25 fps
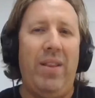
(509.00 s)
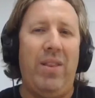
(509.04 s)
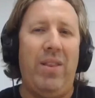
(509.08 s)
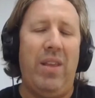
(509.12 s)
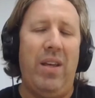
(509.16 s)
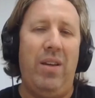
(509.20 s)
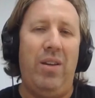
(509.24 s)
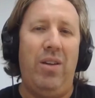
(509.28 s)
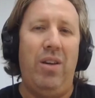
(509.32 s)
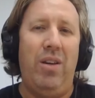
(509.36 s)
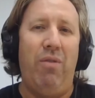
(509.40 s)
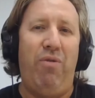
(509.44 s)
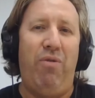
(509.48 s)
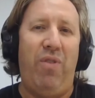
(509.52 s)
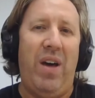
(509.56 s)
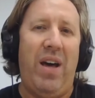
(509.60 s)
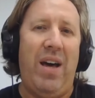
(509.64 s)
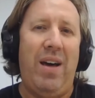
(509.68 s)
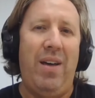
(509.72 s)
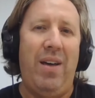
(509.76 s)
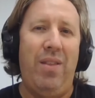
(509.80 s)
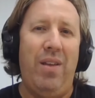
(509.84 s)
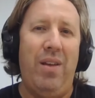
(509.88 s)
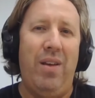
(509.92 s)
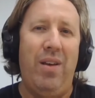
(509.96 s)
that your
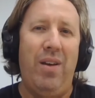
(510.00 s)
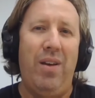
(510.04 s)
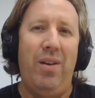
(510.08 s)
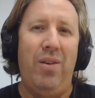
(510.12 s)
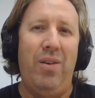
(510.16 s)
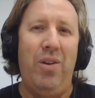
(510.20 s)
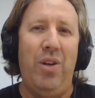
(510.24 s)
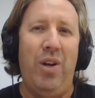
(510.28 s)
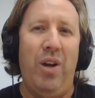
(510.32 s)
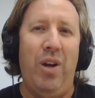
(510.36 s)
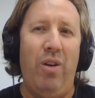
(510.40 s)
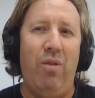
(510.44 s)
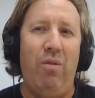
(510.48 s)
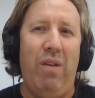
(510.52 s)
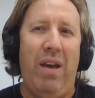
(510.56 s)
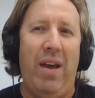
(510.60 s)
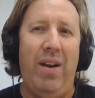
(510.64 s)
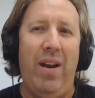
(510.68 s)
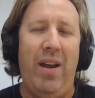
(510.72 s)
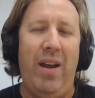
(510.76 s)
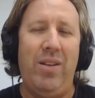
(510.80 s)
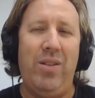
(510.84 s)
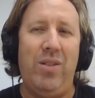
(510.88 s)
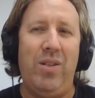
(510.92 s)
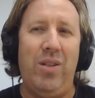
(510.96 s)
father,
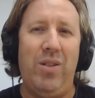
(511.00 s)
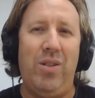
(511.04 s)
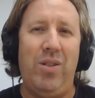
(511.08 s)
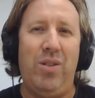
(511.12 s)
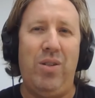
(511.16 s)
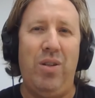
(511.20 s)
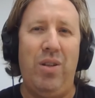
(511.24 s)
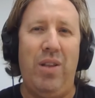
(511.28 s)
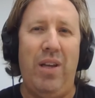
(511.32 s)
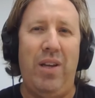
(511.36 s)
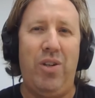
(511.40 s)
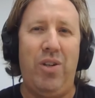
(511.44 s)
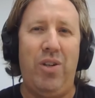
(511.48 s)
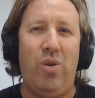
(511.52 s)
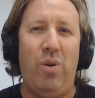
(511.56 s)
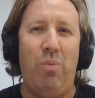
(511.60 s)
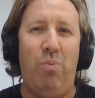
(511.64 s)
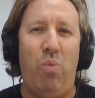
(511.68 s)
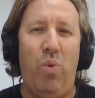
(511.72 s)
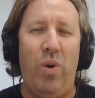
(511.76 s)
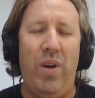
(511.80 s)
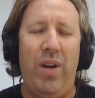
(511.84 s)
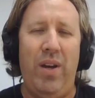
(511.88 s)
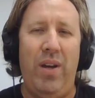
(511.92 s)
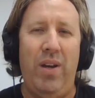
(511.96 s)
had access to that trip
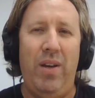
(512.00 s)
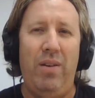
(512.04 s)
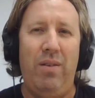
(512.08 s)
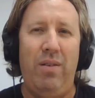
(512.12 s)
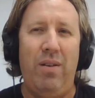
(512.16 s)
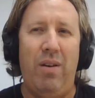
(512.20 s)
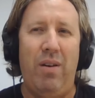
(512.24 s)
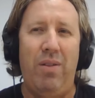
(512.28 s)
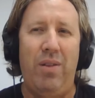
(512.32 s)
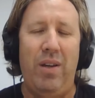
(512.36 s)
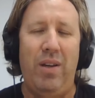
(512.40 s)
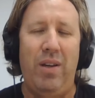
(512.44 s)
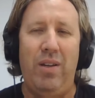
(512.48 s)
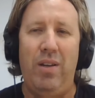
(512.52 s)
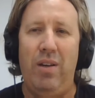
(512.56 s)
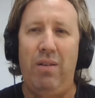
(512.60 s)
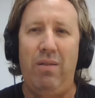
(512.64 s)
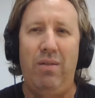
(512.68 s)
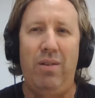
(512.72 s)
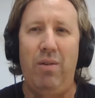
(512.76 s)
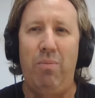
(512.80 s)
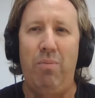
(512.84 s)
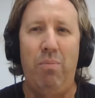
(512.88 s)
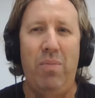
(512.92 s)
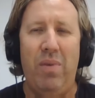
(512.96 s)
where I think
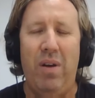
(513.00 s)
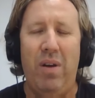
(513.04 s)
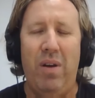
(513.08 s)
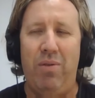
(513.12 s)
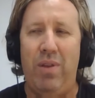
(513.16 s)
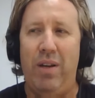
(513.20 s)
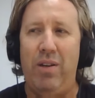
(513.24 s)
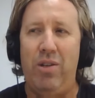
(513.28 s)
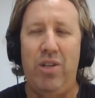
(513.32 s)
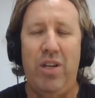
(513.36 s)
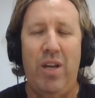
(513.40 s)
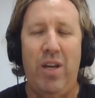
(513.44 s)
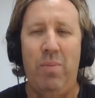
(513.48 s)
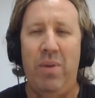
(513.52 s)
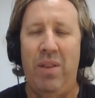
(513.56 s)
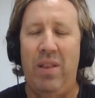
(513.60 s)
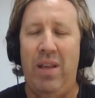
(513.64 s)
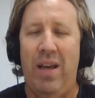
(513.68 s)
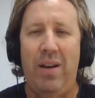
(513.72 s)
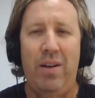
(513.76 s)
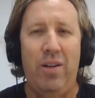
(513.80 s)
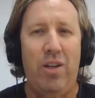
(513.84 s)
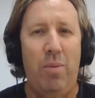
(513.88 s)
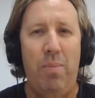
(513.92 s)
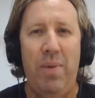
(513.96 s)
Tim
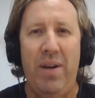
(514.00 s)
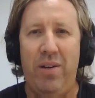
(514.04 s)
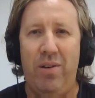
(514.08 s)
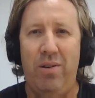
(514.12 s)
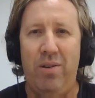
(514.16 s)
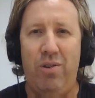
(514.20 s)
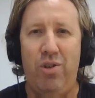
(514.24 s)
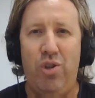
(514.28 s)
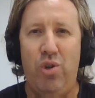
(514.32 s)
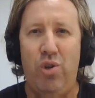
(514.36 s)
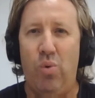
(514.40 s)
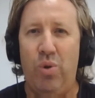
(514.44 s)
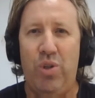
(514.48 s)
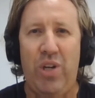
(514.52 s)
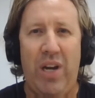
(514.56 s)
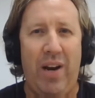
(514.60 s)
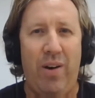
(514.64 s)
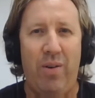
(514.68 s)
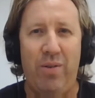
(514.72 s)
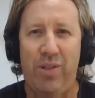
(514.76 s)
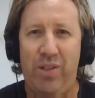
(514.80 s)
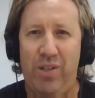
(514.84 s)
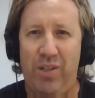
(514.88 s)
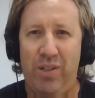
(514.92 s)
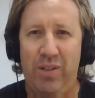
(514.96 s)
and you met George
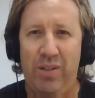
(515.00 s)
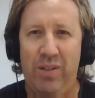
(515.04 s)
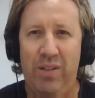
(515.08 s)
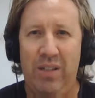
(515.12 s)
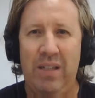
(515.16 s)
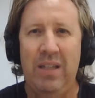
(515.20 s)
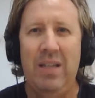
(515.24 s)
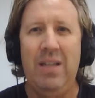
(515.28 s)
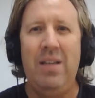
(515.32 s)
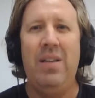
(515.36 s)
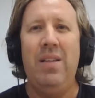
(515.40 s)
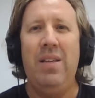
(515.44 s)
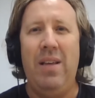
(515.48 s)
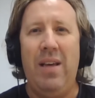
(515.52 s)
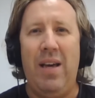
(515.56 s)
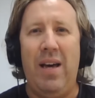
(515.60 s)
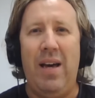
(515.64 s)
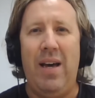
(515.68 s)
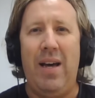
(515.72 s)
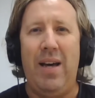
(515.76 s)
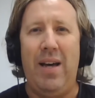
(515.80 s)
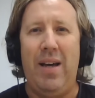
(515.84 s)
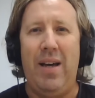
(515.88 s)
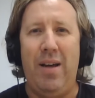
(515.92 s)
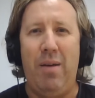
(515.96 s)
Harrison
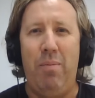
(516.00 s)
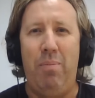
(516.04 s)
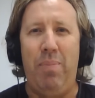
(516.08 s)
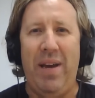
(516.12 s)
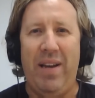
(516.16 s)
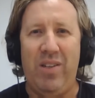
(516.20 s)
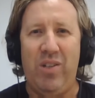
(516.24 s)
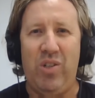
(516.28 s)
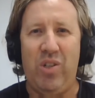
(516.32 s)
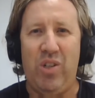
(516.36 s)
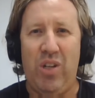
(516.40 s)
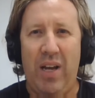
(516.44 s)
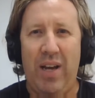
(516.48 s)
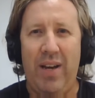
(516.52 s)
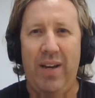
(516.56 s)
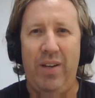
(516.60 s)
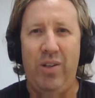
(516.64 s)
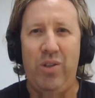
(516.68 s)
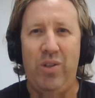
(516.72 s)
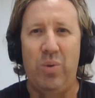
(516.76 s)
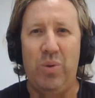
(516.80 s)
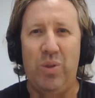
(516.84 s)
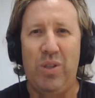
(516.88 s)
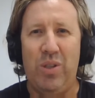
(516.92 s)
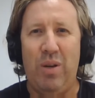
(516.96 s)

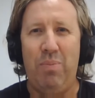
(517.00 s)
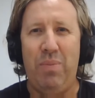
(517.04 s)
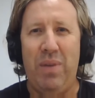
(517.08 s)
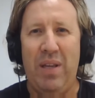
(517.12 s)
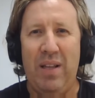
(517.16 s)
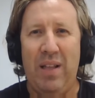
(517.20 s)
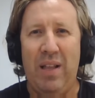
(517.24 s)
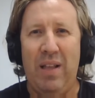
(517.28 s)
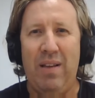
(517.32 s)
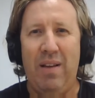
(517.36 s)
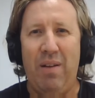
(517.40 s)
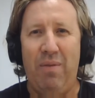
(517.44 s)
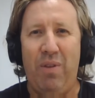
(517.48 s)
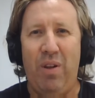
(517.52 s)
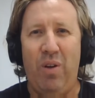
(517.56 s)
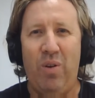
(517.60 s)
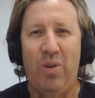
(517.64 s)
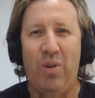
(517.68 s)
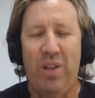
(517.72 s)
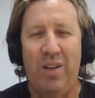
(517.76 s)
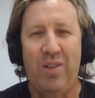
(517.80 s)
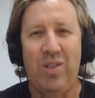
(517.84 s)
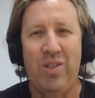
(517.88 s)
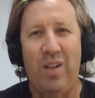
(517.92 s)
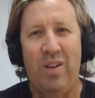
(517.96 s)
backstage or something
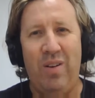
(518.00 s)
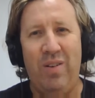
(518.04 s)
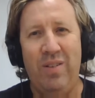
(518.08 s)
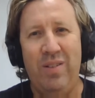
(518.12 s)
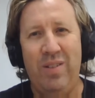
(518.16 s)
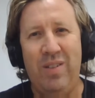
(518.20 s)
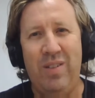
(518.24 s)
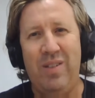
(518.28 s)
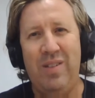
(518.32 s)
along those lines.